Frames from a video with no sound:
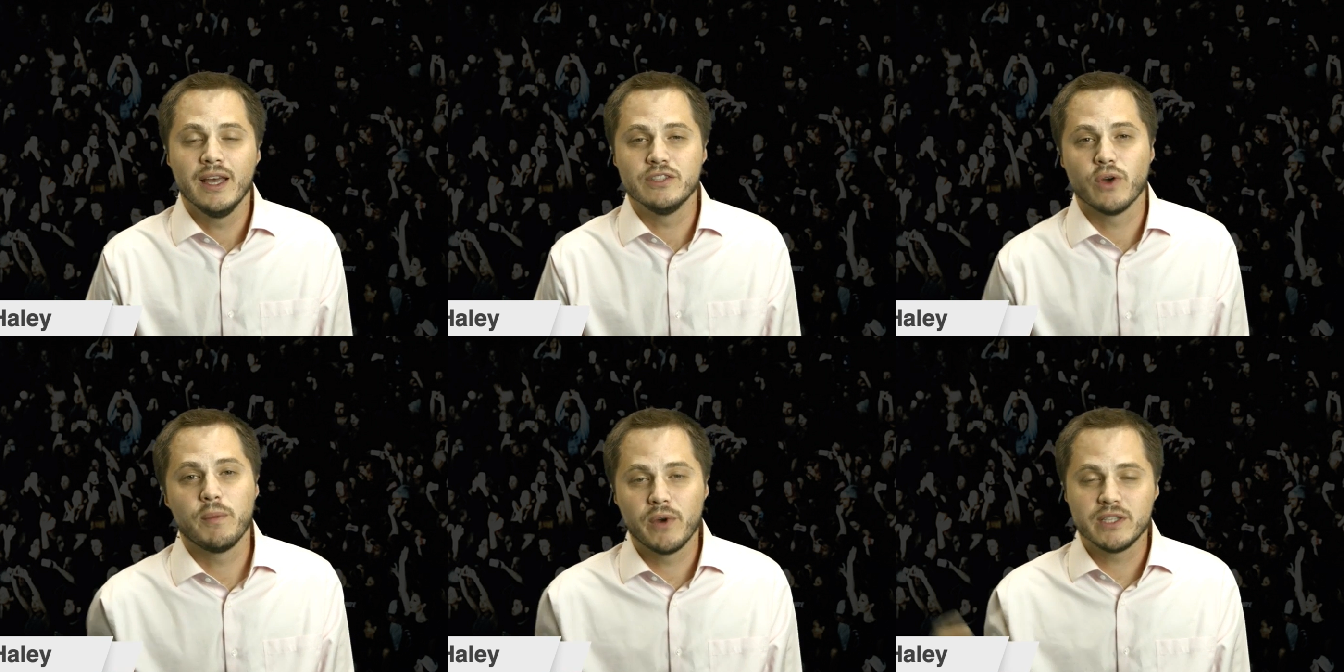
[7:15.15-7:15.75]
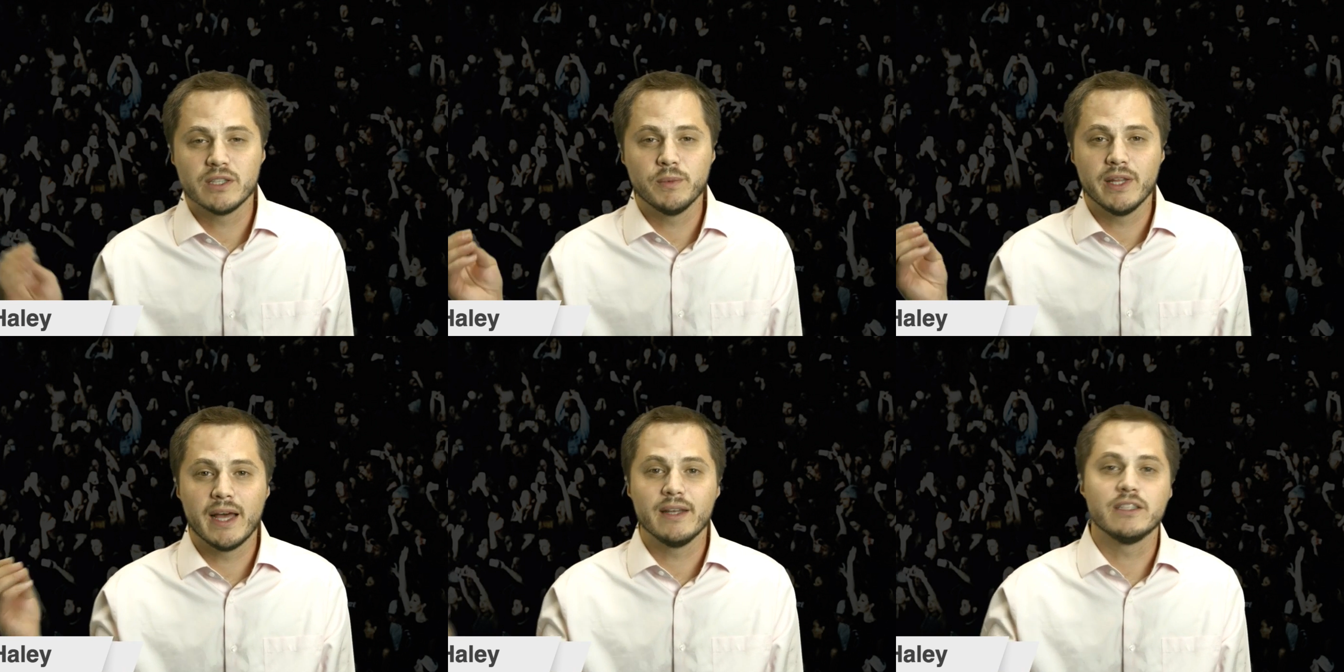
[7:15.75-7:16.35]
And so I bring some of
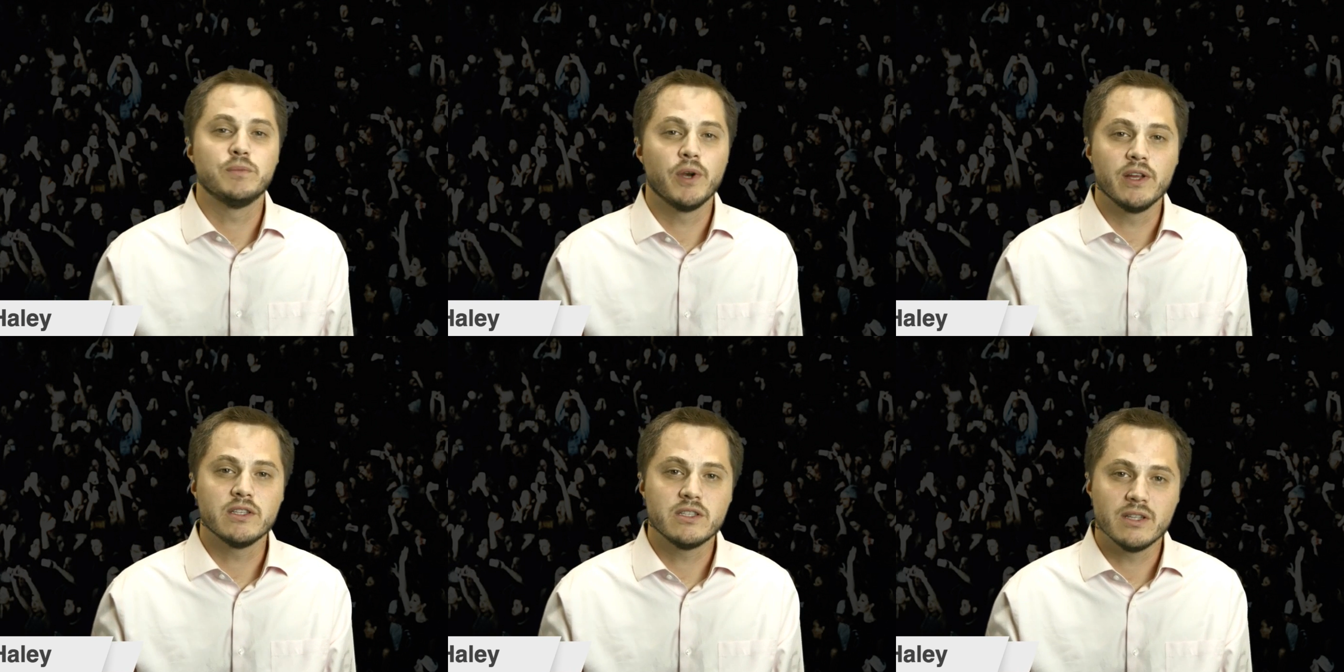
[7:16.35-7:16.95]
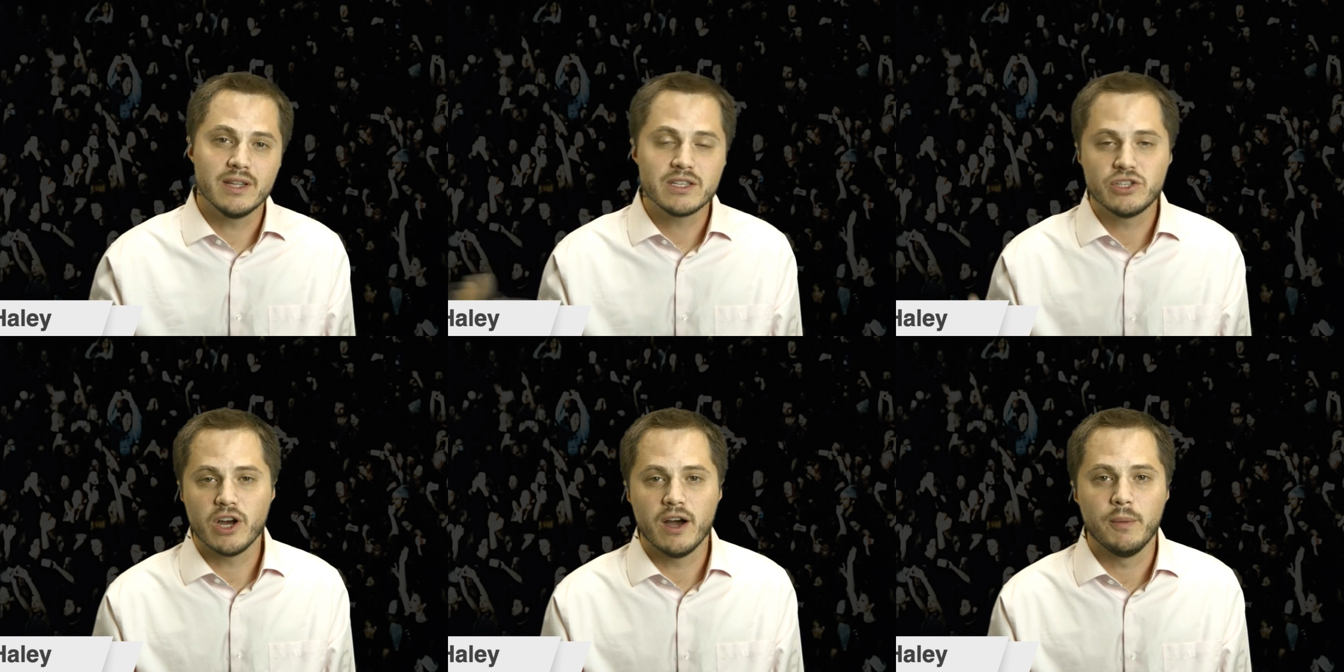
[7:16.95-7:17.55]
that experience to this
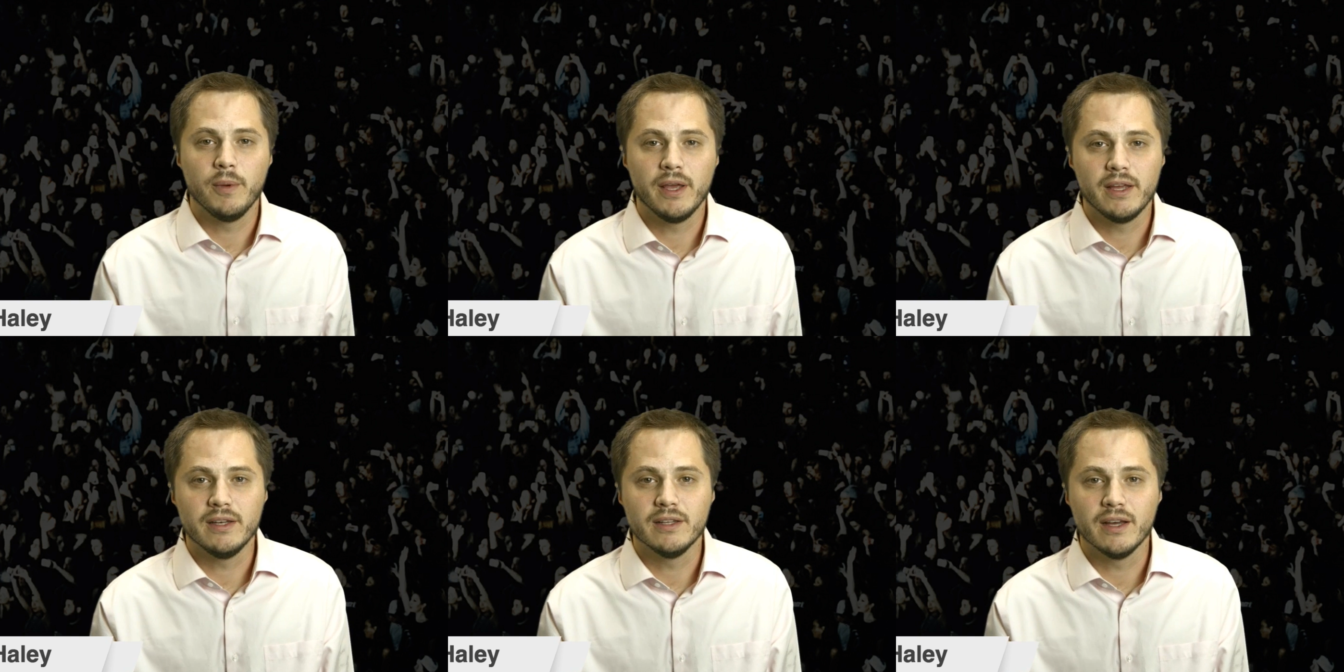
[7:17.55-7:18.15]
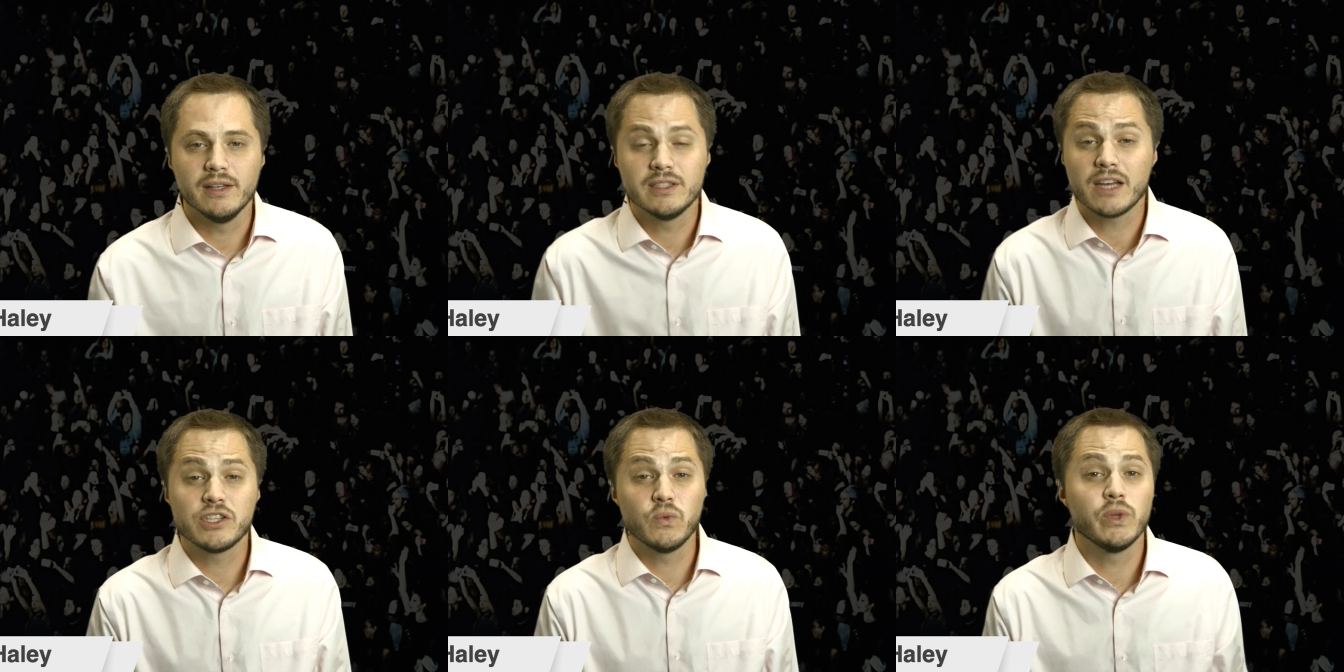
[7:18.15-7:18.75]
job, and it's
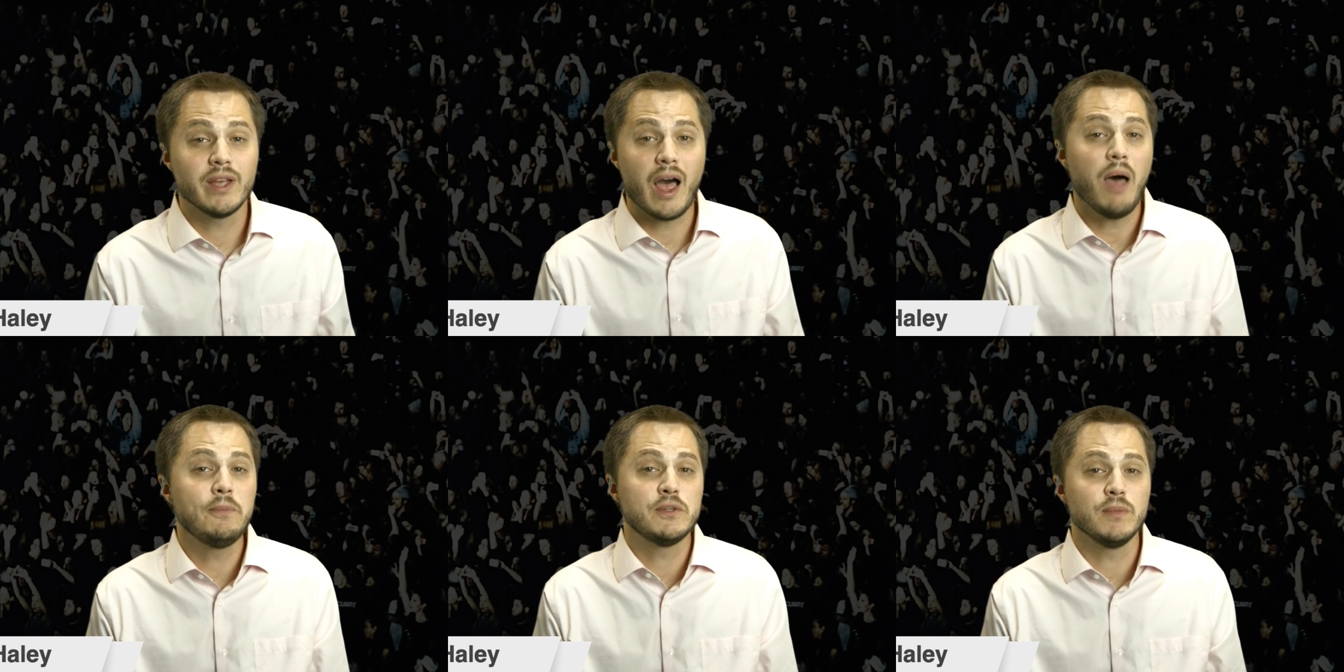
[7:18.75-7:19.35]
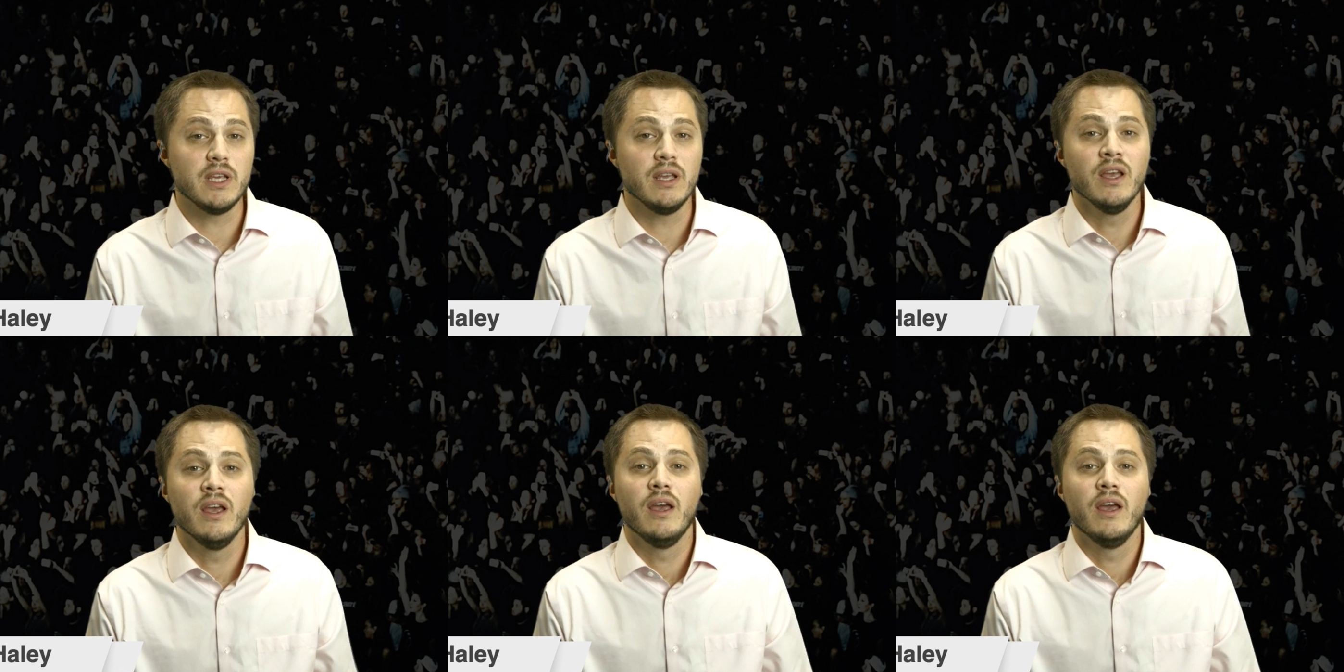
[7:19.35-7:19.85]
actually really helped me